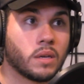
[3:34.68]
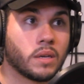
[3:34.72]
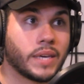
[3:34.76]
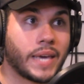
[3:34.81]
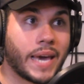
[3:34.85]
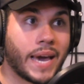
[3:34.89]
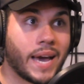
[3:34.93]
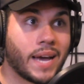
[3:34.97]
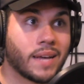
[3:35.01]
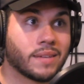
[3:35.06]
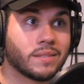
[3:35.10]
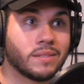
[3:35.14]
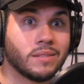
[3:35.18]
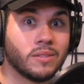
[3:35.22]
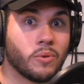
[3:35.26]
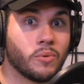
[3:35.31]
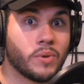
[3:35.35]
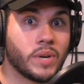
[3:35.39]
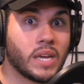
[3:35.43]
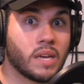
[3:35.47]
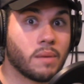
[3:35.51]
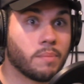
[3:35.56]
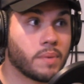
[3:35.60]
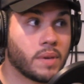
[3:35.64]
cast
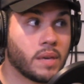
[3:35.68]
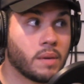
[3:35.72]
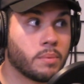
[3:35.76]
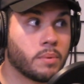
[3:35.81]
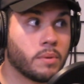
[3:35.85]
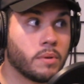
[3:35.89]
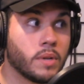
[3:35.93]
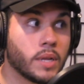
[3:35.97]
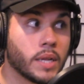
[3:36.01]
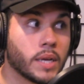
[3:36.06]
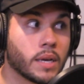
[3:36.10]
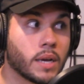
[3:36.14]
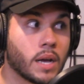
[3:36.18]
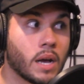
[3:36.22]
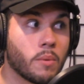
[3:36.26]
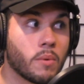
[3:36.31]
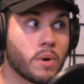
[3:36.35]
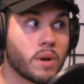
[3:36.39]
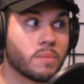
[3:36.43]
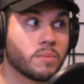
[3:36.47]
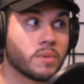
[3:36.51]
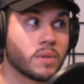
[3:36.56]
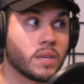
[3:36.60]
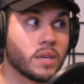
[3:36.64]
no-name people. Like I
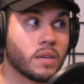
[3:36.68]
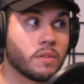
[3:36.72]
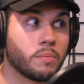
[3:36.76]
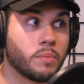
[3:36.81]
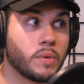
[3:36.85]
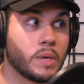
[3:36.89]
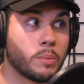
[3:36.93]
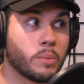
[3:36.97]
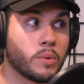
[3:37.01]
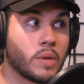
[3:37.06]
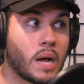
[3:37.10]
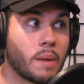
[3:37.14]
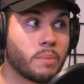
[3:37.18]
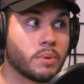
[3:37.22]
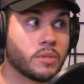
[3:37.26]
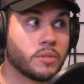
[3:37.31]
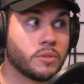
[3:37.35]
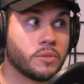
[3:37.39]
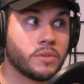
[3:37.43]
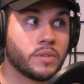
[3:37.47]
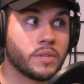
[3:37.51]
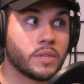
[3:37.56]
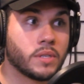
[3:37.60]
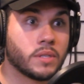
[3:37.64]
want him to give people
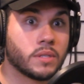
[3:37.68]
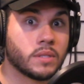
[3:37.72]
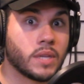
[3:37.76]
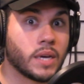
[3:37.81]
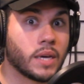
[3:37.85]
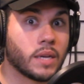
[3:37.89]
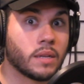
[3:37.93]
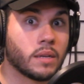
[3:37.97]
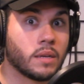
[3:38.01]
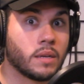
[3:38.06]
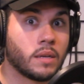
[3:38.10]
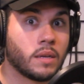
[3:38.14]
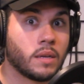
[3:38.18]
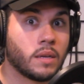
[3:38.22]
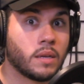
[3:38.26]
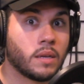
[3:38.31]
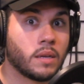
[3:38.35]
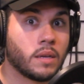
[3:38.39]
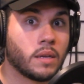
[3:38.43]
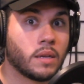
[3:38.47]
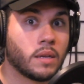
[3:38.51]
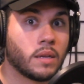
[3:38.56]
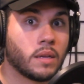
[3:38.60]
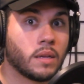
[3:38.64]
opportunities that
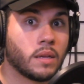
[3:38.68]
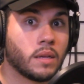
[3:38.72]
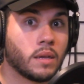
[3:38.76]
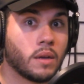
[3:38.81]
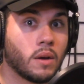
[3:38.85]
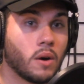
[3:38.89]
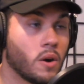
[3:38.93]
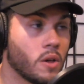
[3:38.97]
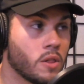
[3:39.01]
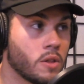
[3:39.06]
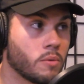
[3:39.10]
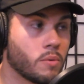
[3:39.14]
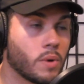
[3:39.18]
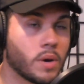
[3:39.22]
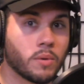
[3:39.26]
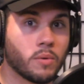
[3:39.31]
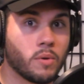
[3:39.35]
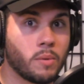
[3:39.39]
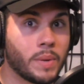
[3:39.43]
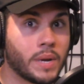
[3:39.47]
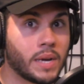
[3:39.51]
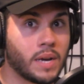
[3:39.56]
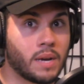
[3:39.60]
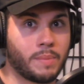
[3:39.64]
otherwise,
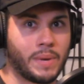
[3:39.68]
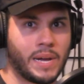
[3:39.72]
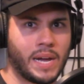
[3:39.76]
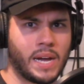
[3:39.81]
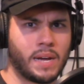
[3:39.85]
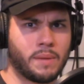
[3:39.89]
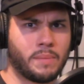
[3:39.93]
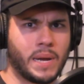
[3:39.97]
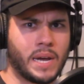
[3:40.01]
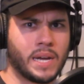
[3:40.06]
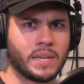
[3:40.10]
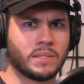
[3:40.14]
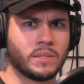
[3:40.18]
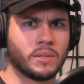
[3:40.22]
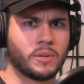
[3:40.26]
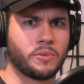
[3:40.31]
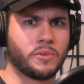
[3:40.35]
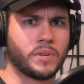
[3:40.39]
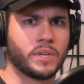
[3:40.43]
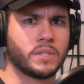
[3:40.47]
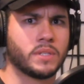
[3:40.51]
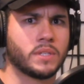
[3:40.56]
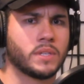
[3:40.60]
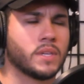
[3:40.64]
oh my god, my eyes look
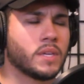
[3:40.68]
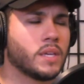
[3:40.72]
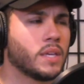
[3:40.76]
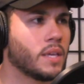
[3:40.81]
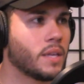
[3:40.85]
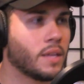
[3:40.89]
crazy.